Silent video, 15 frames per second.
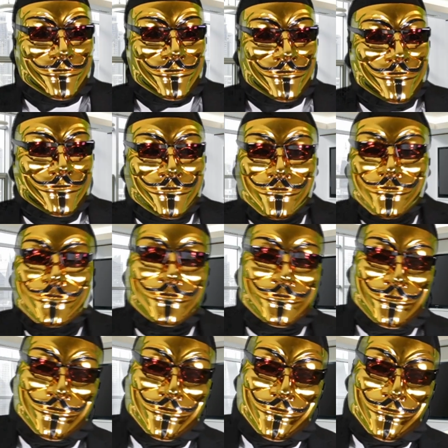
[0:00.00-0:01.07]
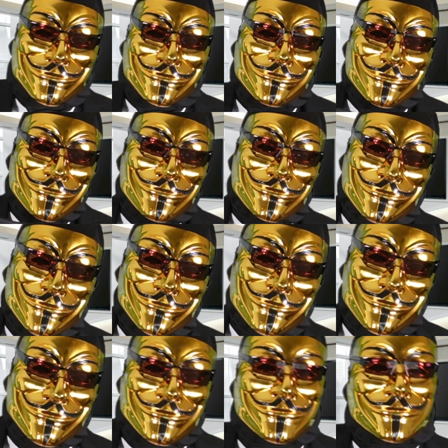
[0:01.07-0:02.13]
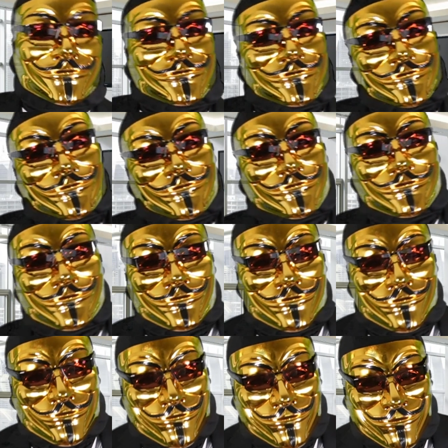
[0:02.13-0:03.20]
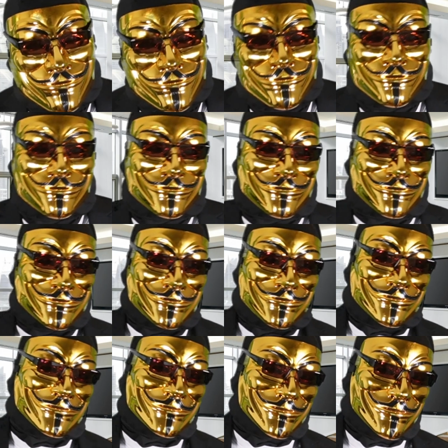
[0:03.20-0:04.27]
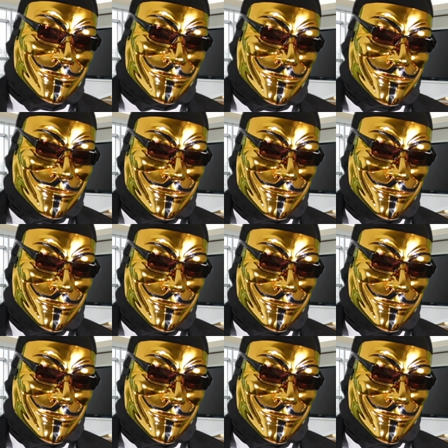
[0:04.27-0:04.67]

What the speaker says: I hope you already know how much money is going into your bank account each month.